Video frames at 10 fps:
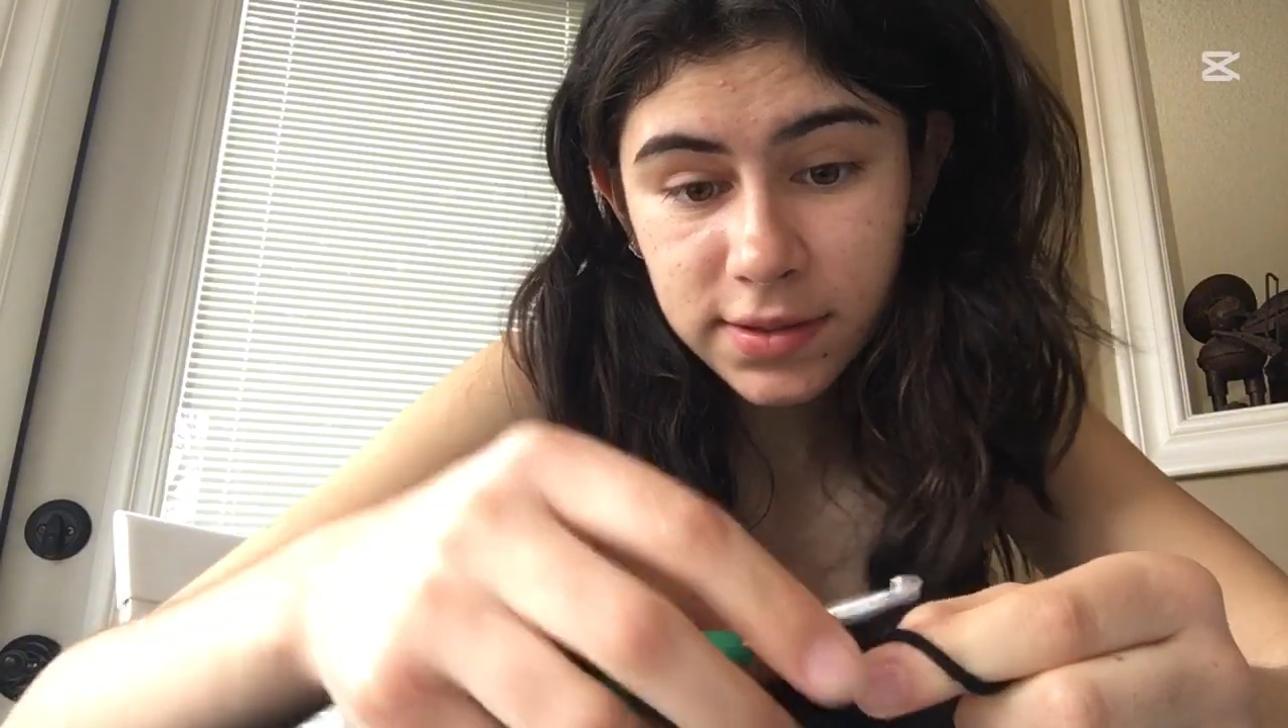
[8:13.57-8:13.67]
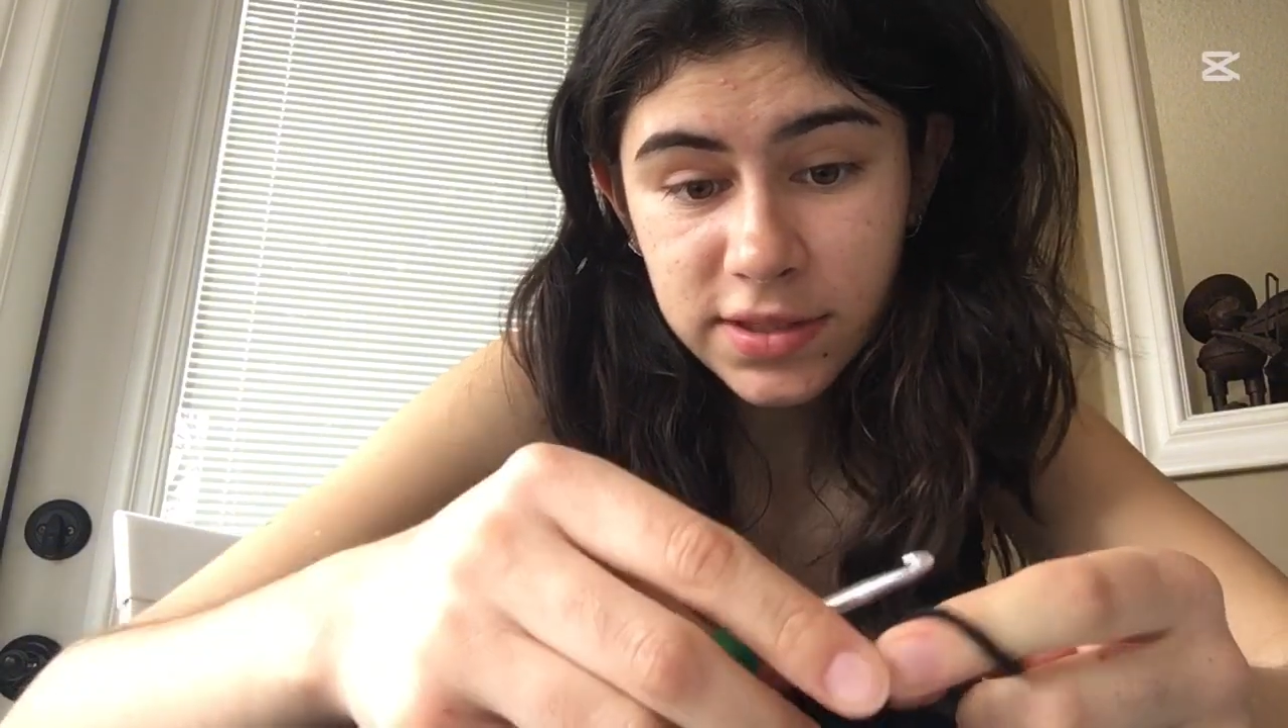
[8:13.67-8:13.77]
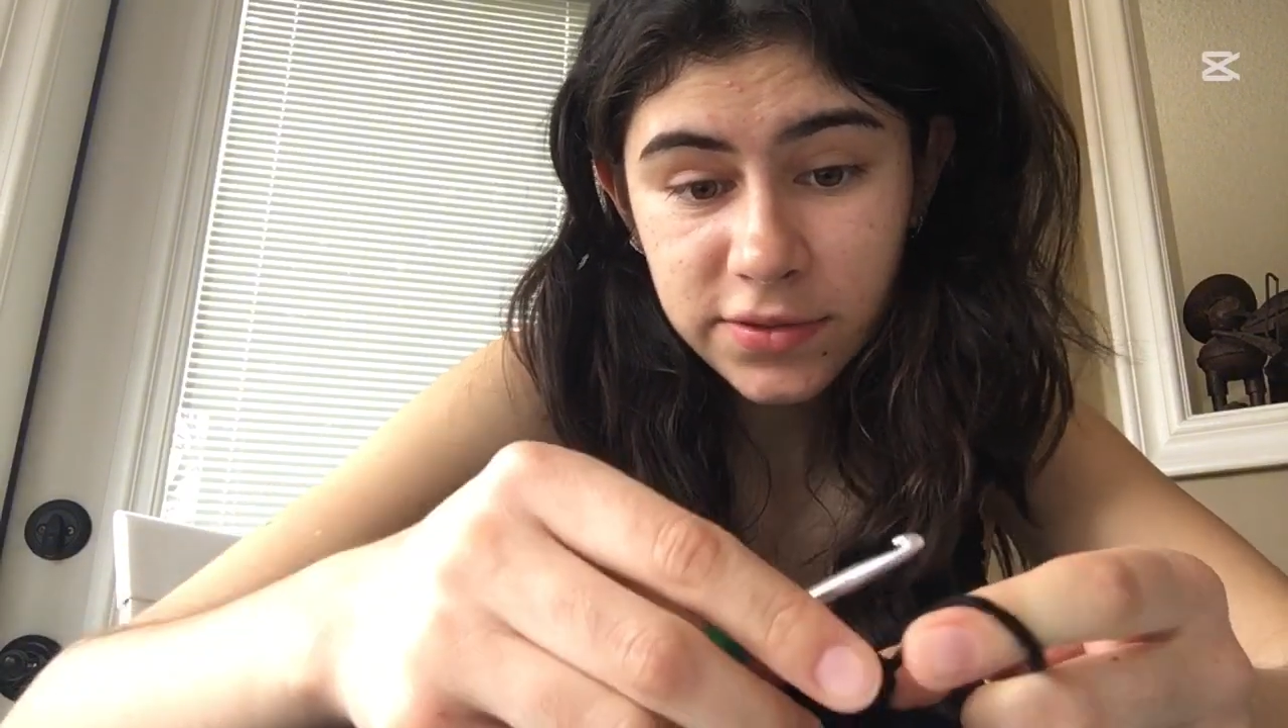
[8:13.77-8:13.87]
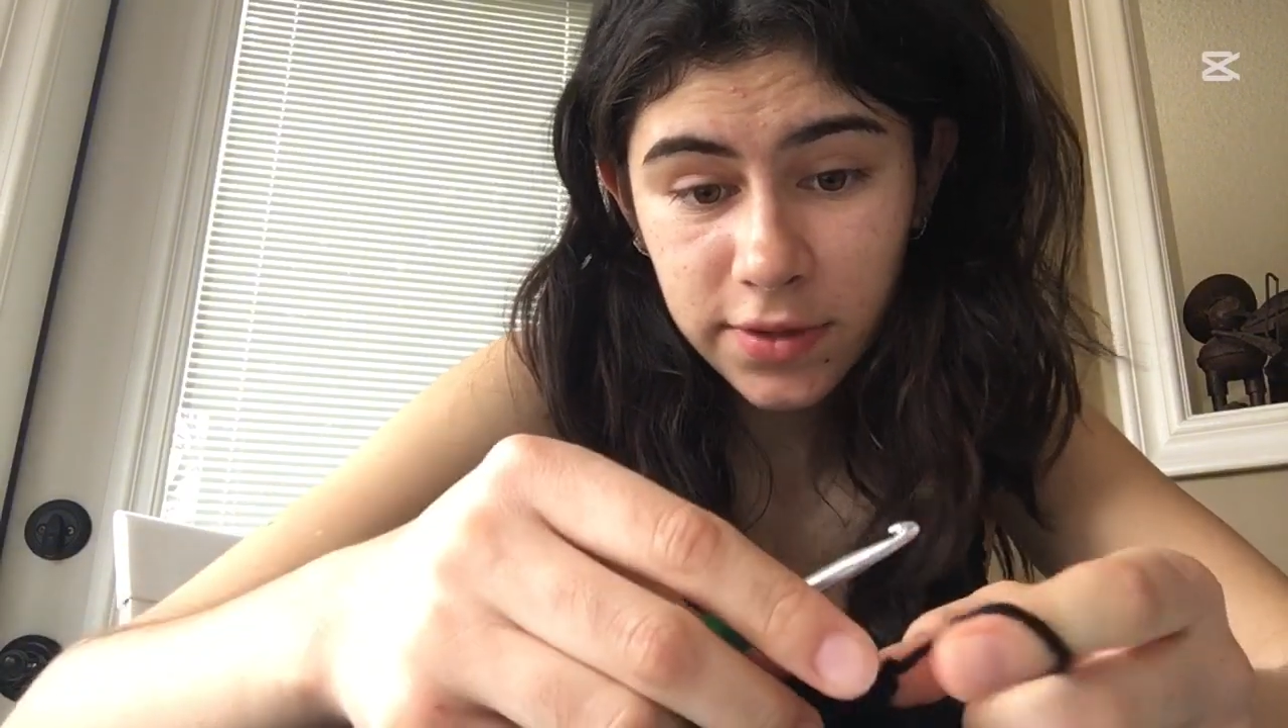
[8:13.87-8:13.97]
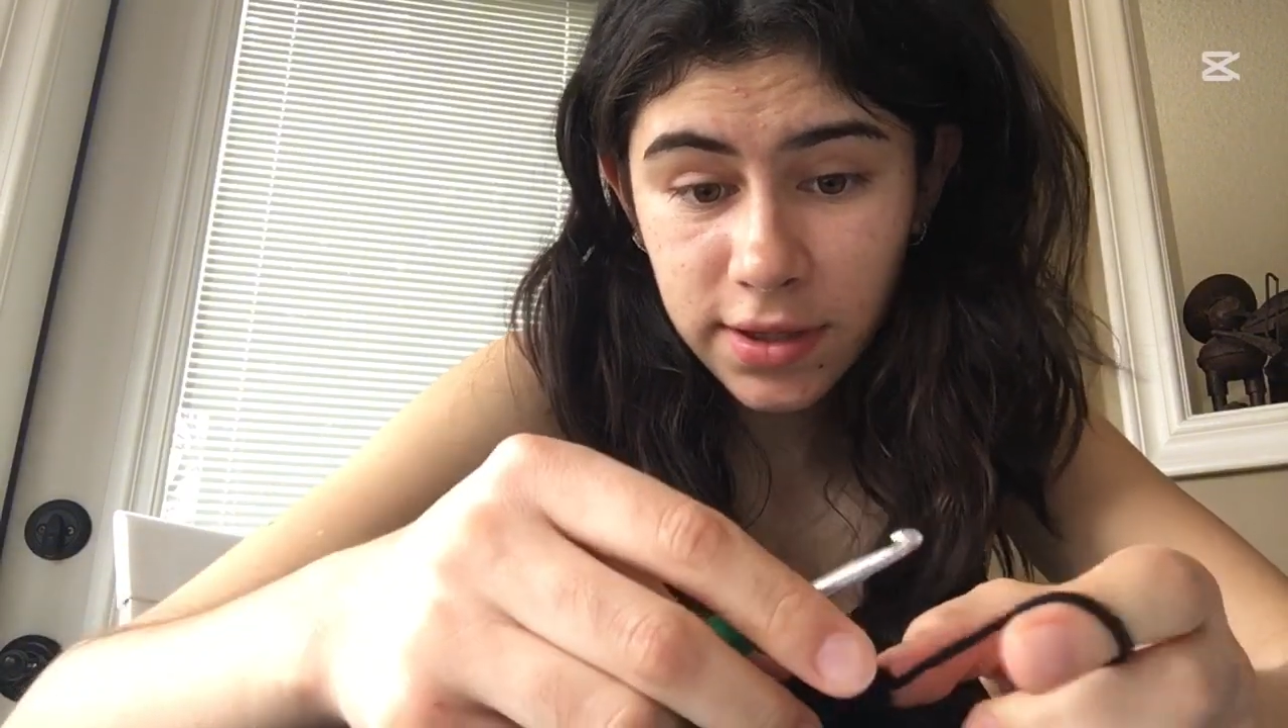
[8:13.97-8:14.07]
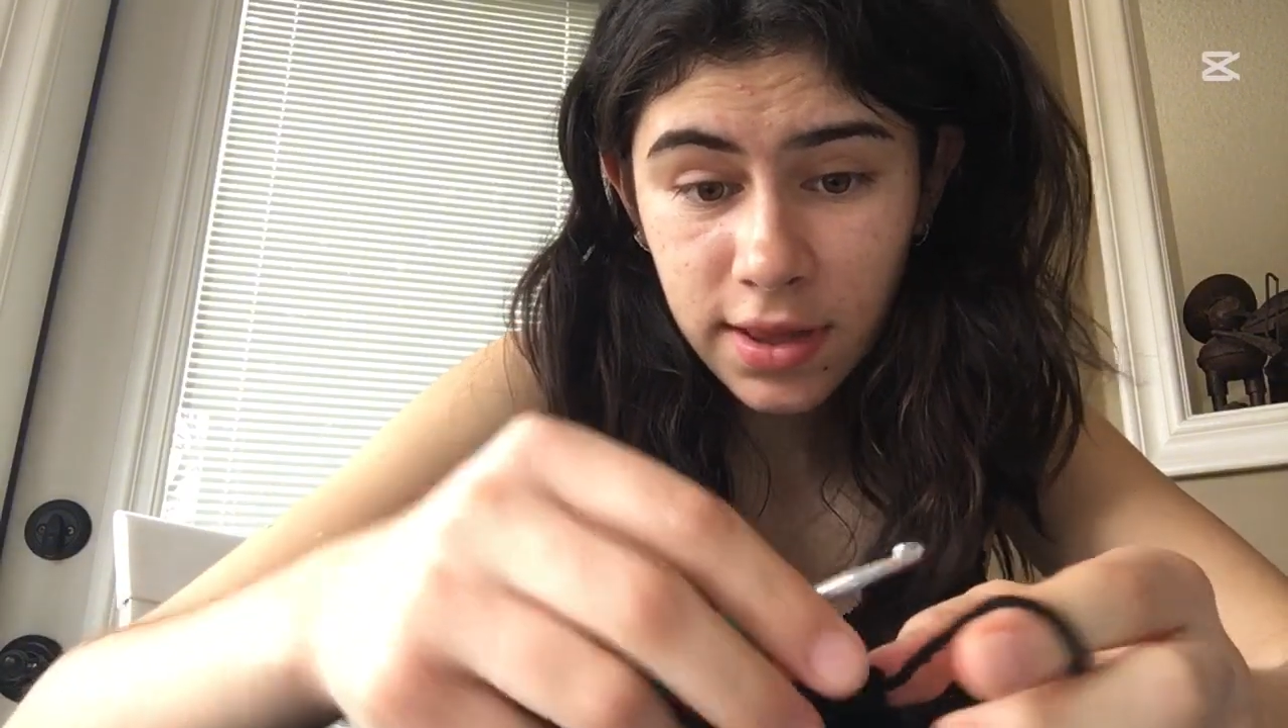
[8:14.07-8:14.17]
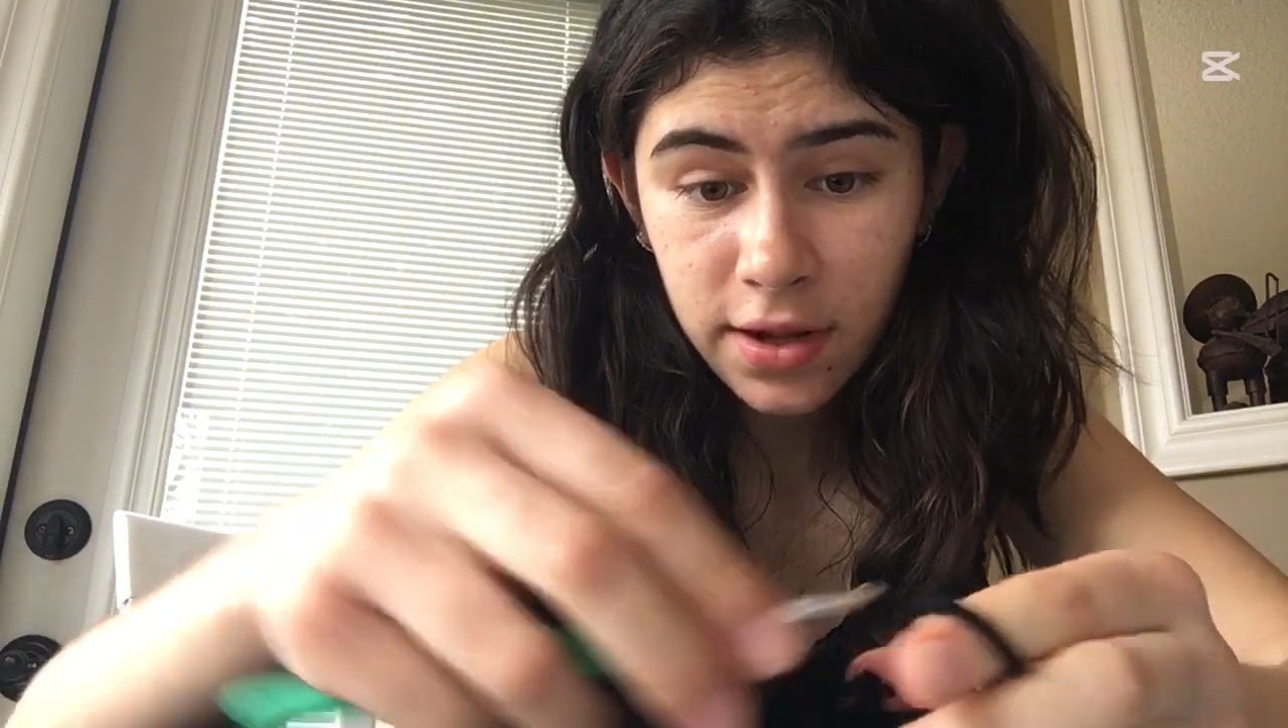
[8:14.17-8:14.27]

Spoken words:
straight to